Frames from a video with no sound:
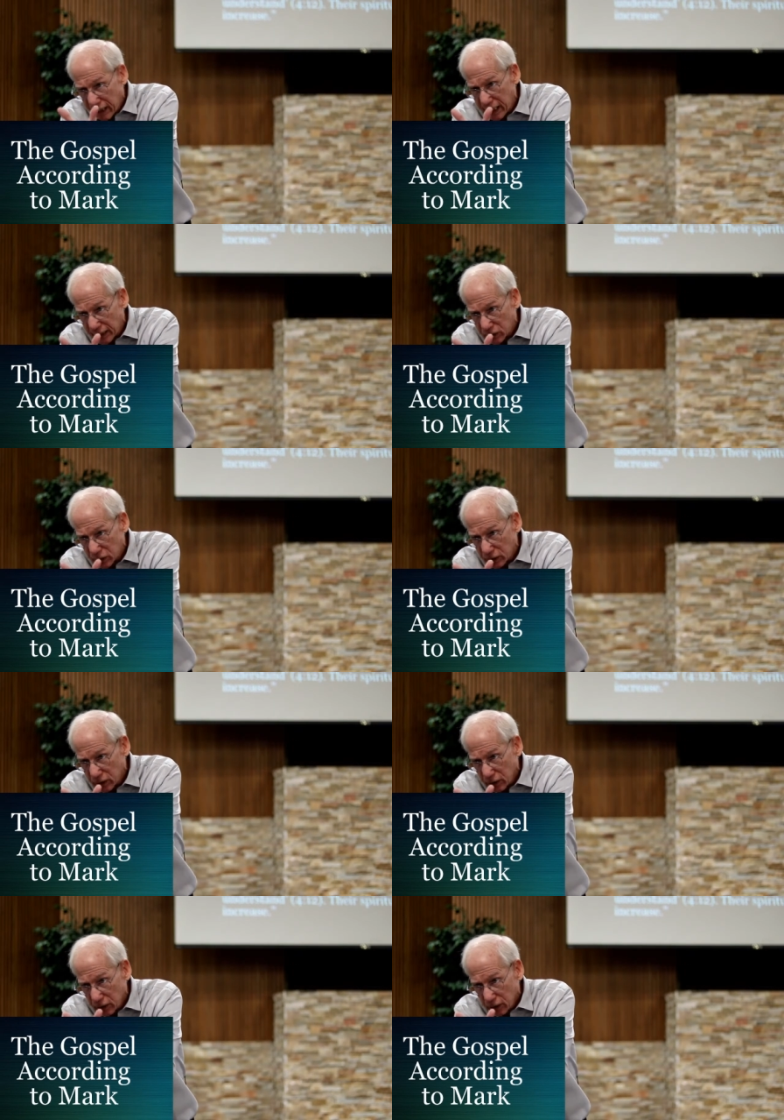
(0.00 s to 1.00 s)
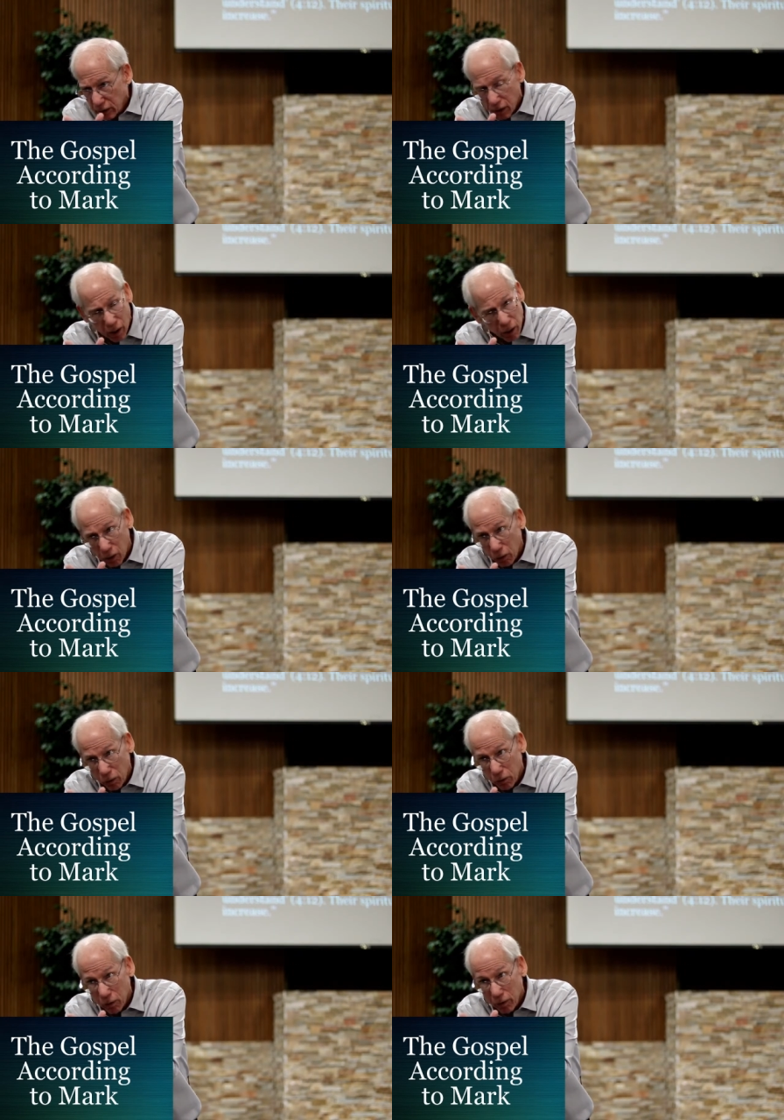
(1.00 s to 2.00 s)
at this, uh
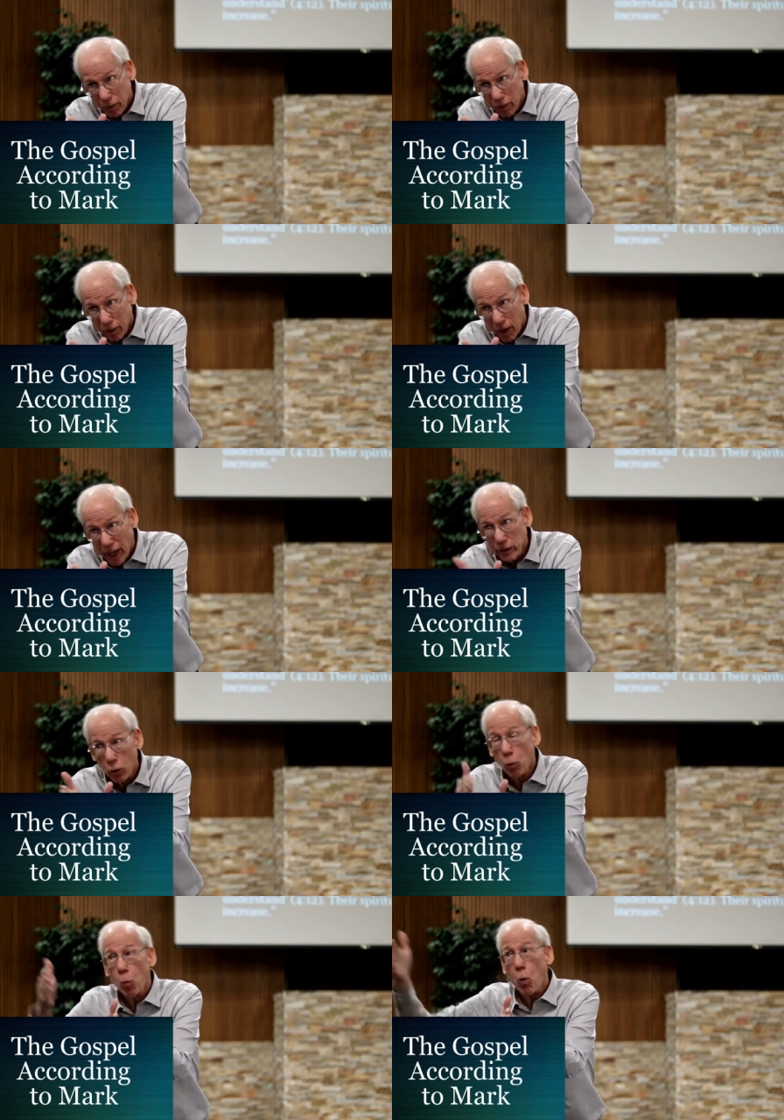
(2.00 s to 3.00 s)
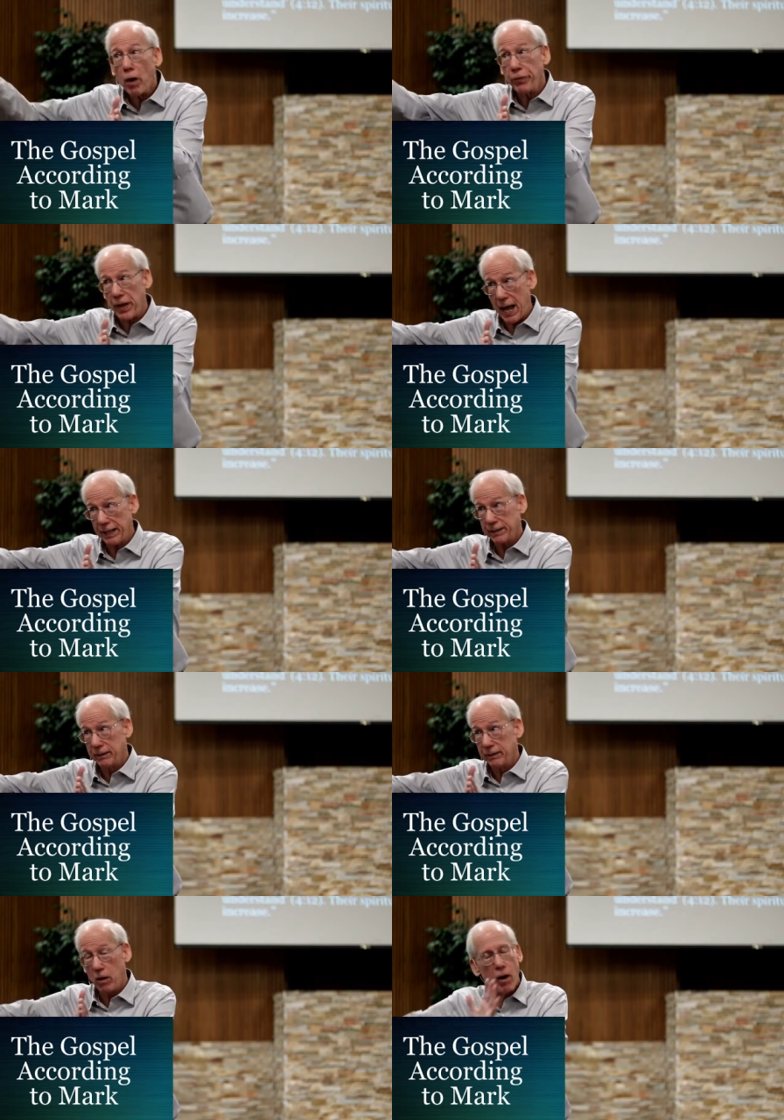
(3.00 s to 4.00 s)
oh, I don't want
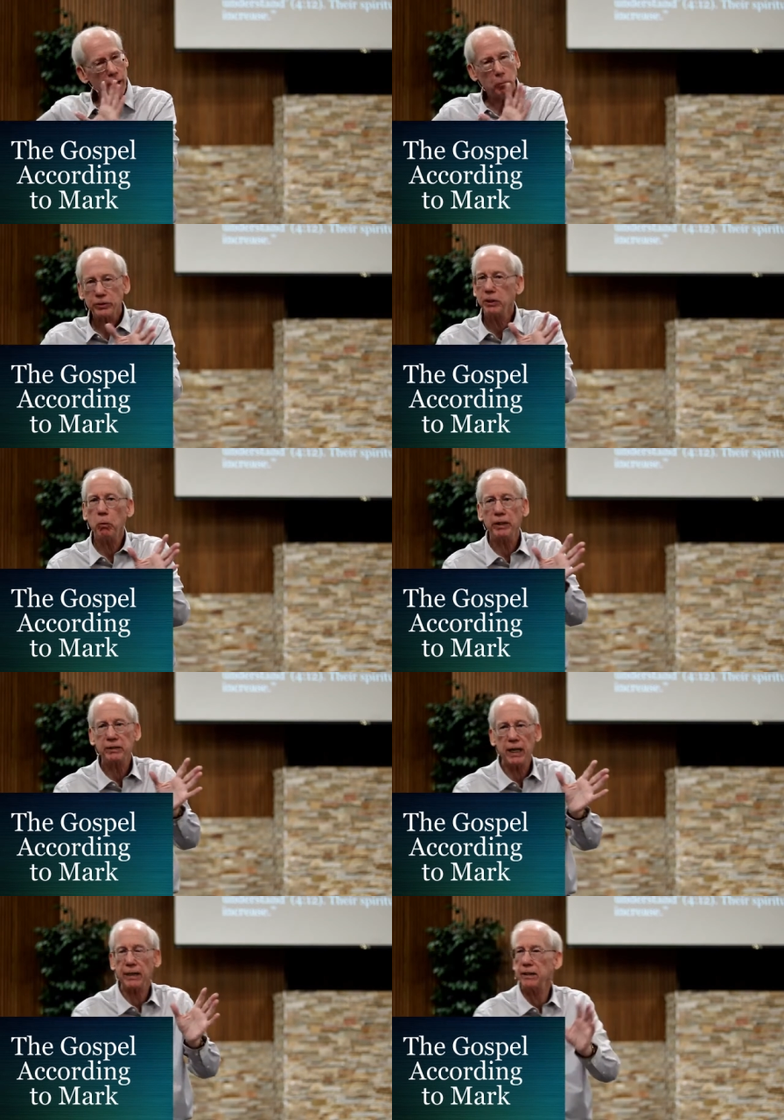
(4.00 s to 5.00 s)
that. All right, we'll see, what is